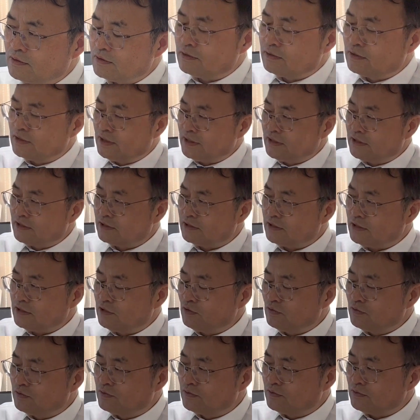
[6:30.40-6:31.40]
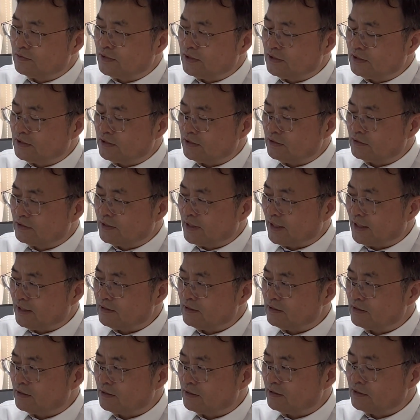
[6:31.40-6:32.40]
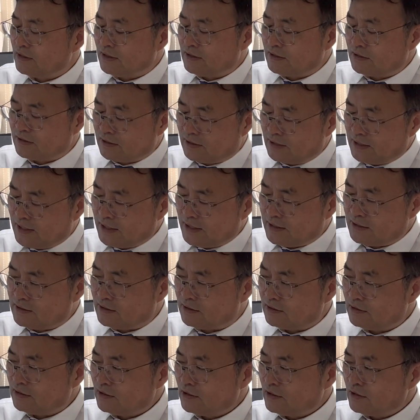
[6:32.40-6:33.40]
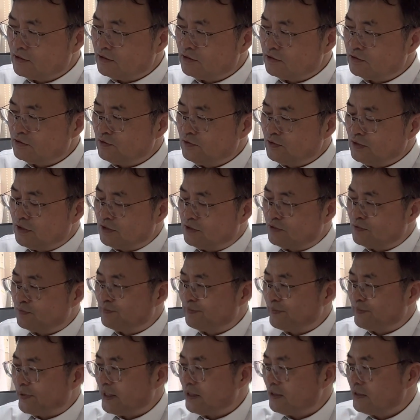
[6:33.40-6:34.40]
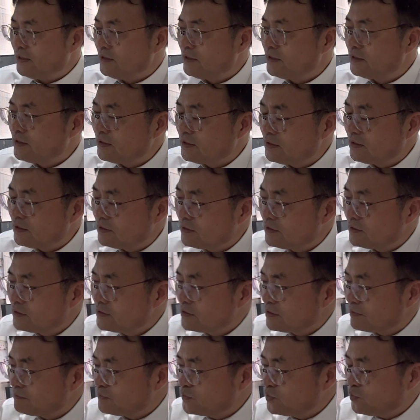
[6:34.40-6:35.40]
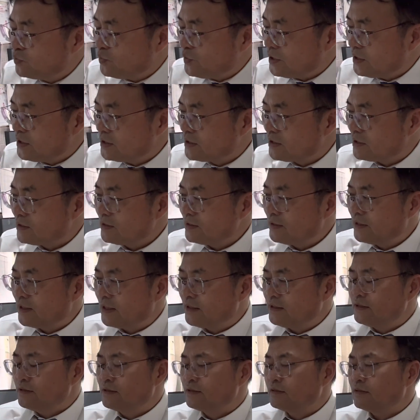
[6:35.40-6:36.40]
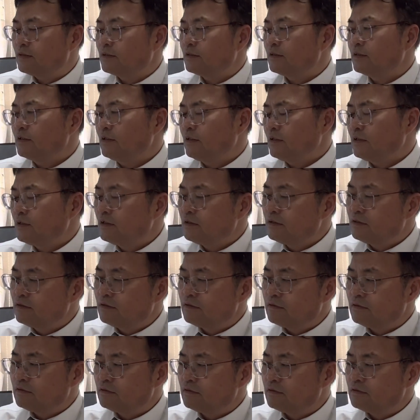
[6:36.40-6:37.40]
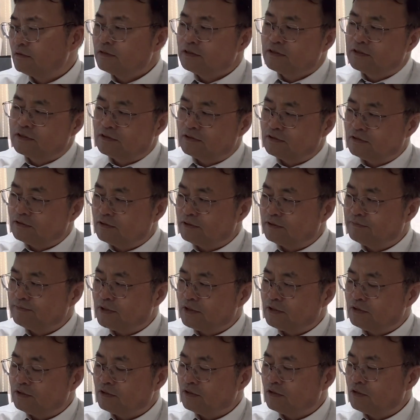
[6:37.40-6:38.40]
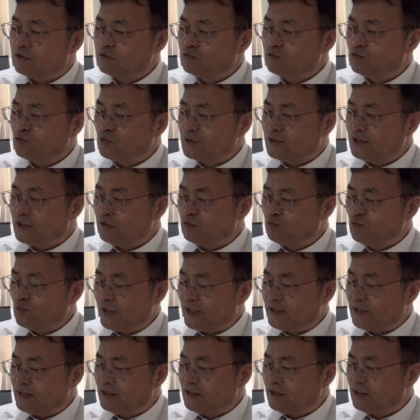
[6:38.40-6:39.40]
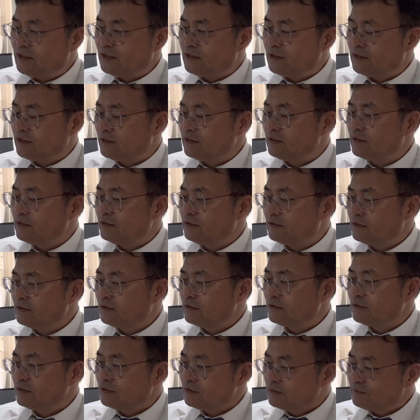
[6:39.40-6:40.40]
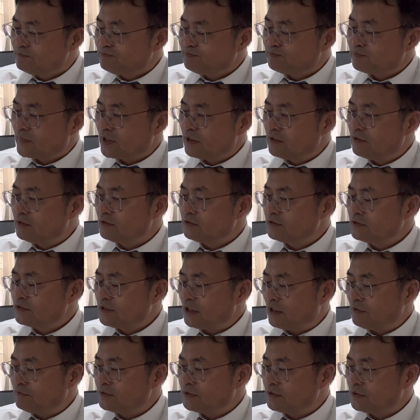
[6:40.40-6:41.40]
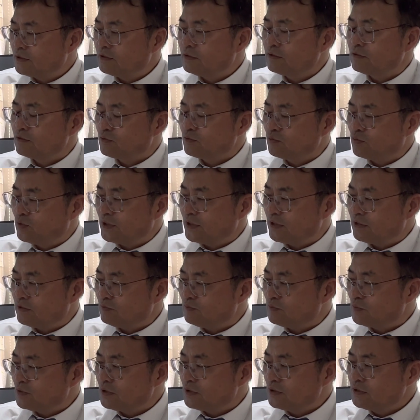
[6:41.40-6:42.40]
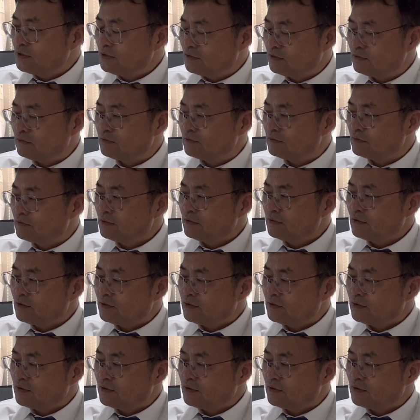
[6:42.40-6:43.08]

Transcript: This in order to attend this class, you need to pay some tuition. That is it's about 220,000 Korean won. So